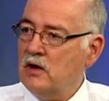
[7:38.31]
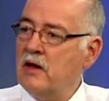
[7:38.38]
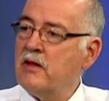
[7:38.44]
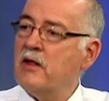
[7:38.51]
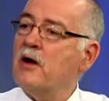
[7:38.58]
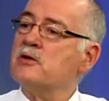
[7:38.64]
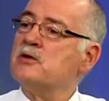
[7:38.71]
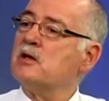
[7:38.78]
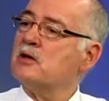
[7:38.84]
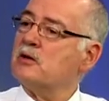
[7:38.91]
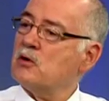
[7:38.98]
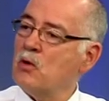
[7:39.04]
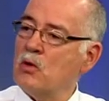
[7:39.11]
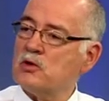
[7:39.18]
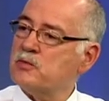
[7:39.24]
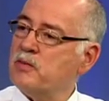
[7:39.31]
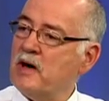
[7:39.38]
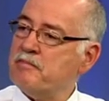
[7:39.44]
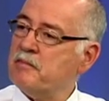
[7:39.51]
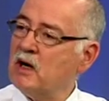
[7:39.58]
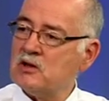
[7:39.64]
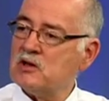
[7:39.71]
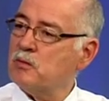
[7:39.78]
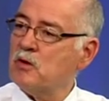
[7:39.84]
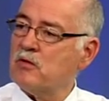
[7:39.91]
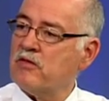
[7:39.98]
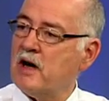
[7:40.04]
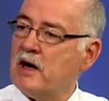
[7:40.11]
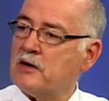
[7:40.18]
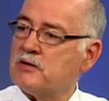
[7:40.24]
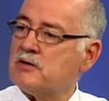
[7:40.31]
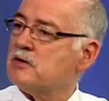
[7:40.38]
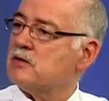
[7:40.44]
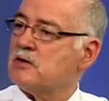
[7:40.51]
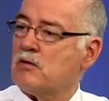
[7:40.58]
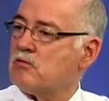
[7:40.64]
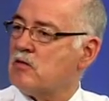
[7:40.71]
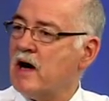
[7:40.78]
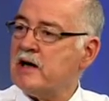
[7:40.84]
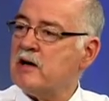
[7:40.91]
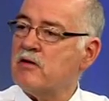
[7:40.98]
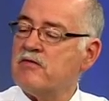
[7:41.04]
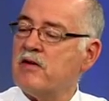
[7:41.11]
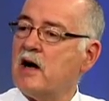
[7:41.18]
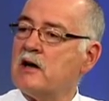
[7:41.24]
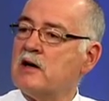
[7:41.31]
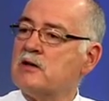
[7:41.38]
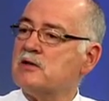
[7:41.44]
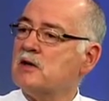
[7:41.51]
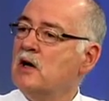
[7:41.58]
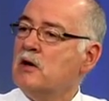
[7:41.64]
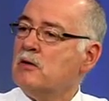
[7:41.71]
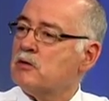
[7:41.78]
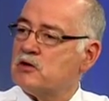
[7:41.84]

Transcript: and those are caused by multiple viruses, the rhinovirus,